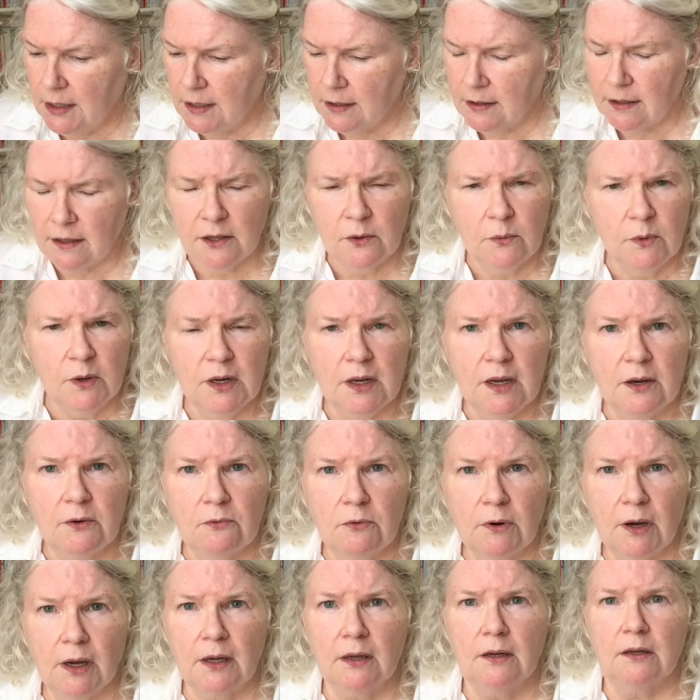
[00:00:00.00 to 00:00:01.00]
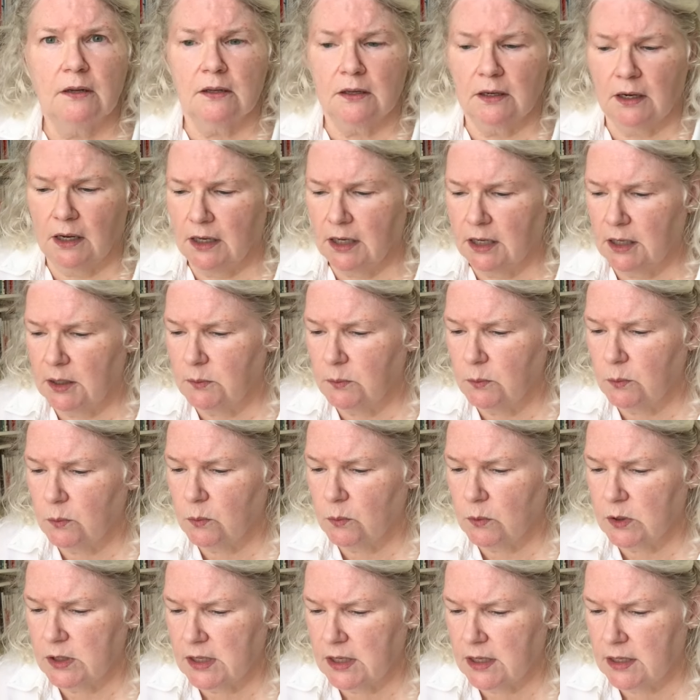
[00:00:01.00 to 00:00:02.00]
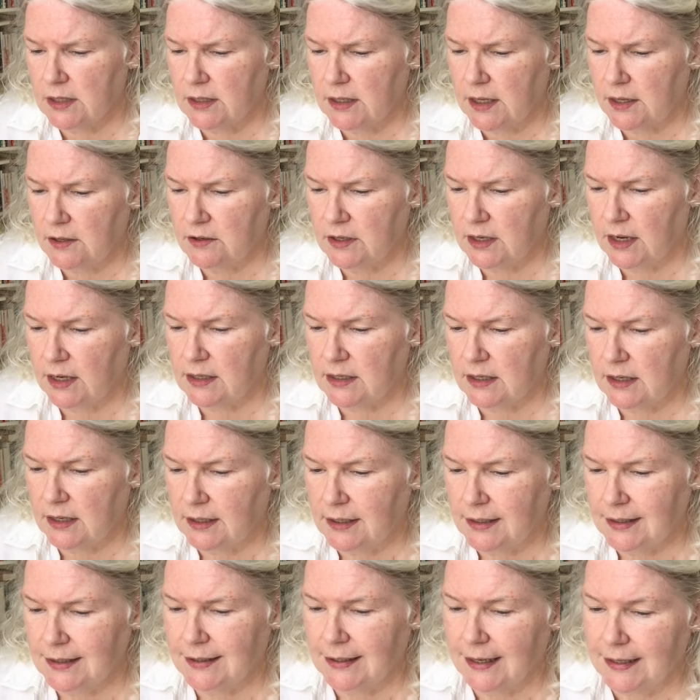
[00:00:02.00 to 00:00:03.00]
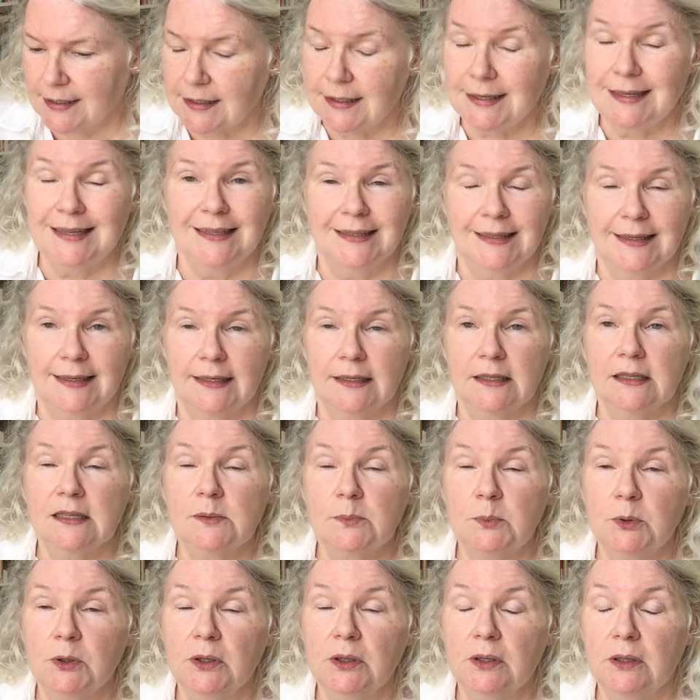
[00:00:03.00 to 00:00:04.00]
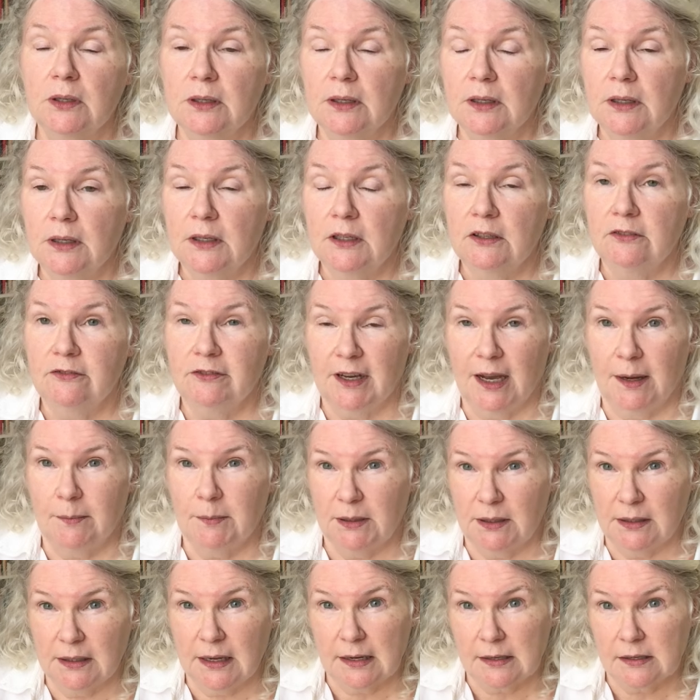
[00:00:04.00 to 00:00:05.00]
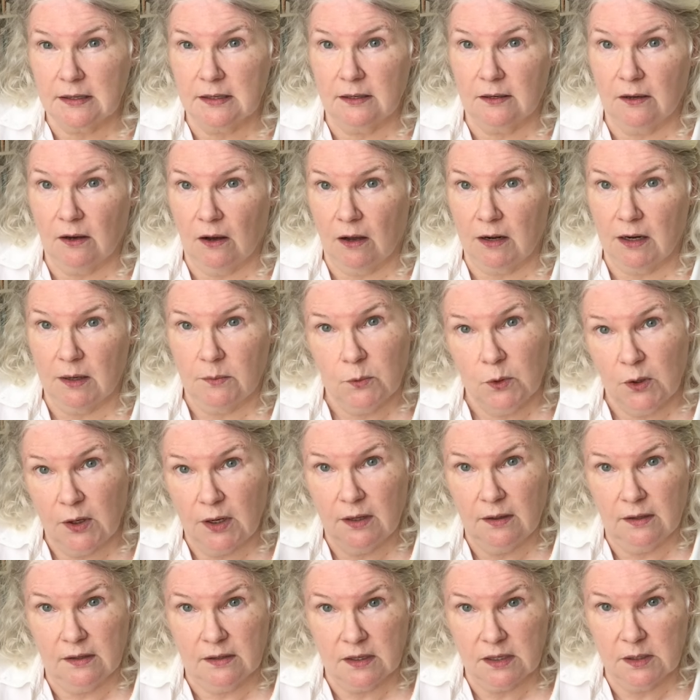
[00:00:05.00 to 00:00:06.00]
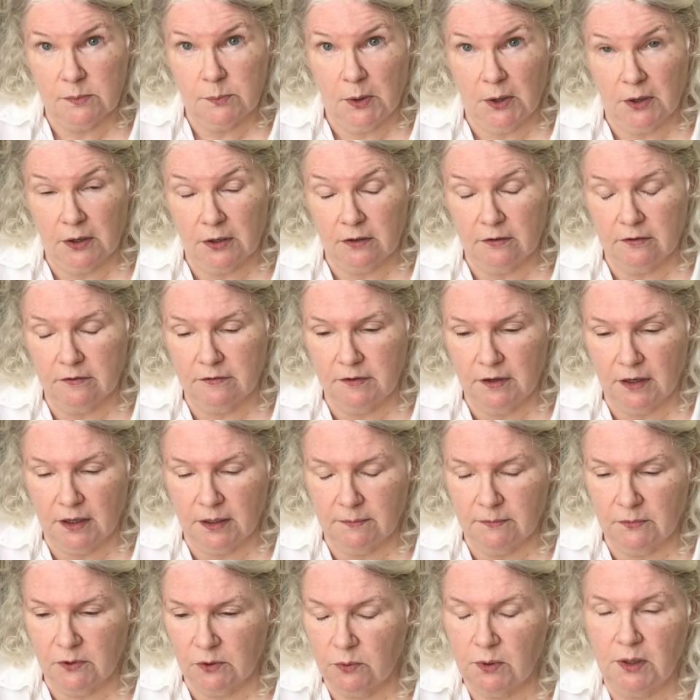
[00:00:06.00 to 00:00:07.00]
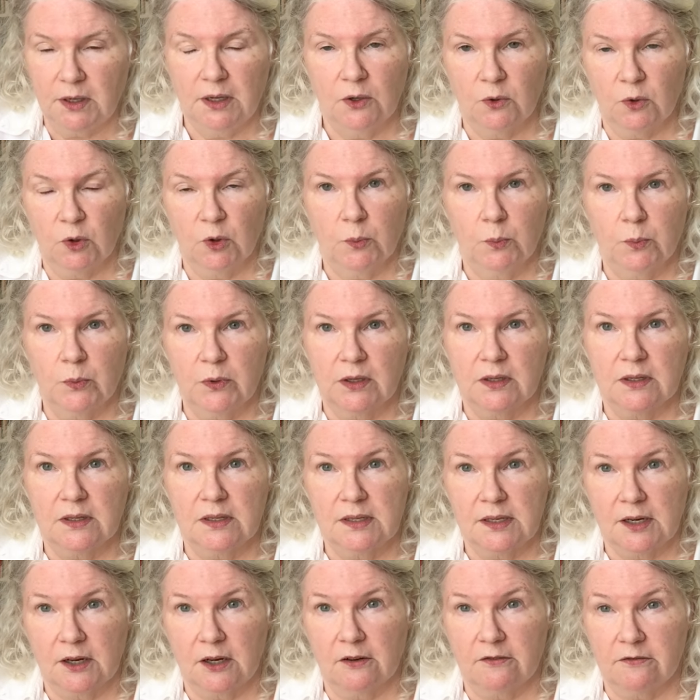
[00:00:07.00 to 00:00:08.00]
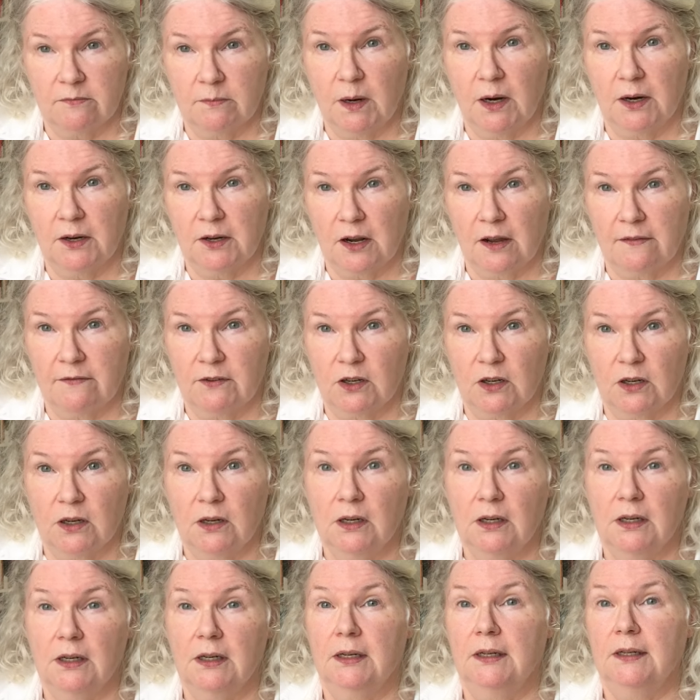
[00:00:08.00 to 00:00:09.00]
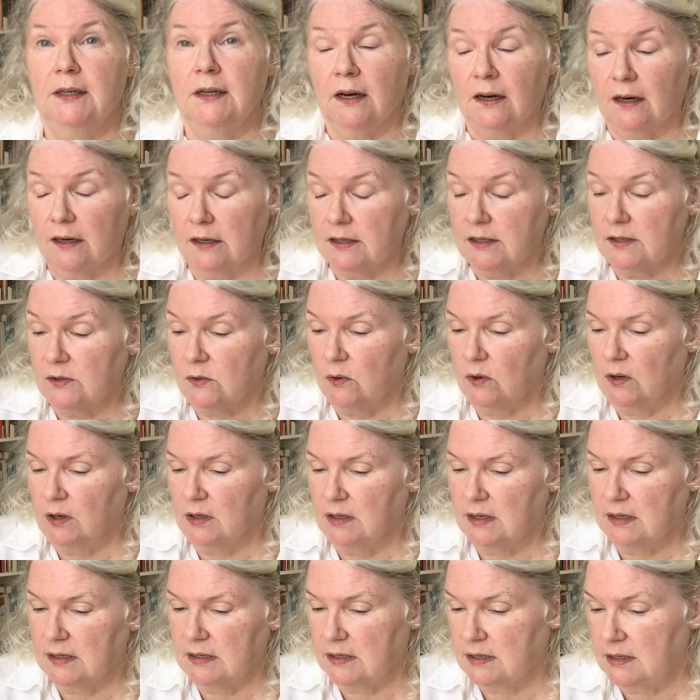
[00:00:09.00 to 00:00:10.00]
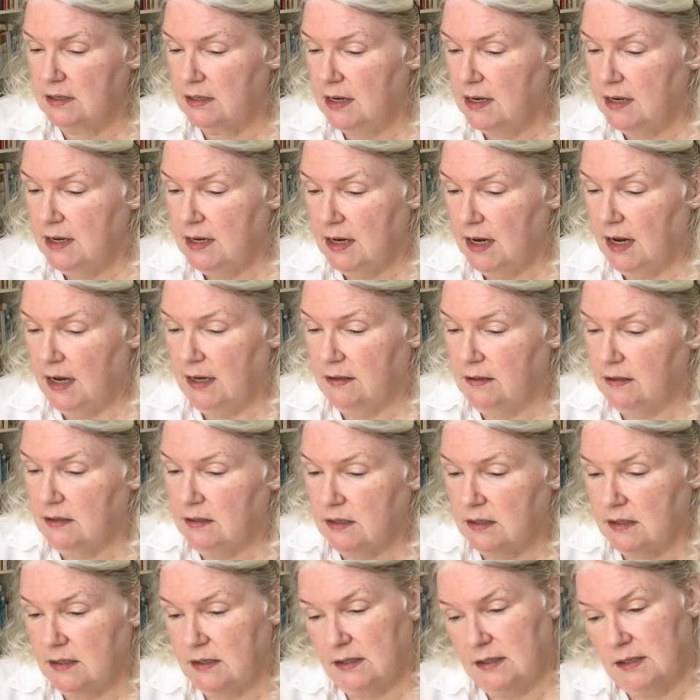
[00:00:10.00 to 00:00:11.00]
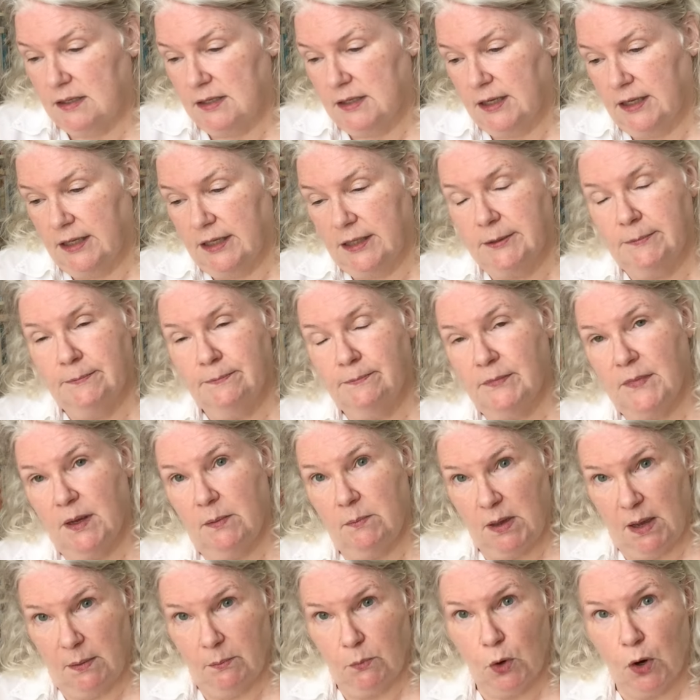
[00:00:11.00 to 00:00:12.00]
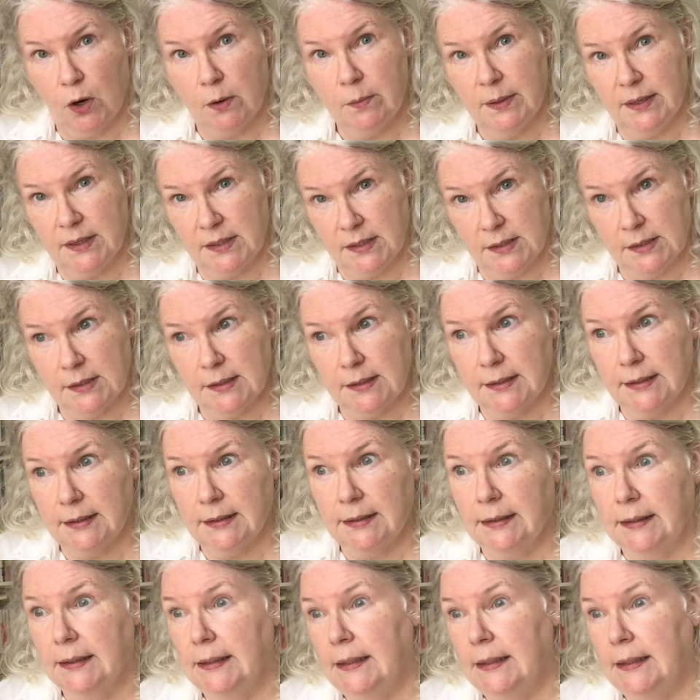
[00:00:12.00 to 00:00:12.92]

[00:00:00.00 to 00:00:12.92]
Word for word: The other one I read um, was uh, another Natalia Ginzburg, Family Lexicon. I'm reading this as part of um, the reading group that Sarah from Hardcover Hearts organizes, and this is um, a memoir basically,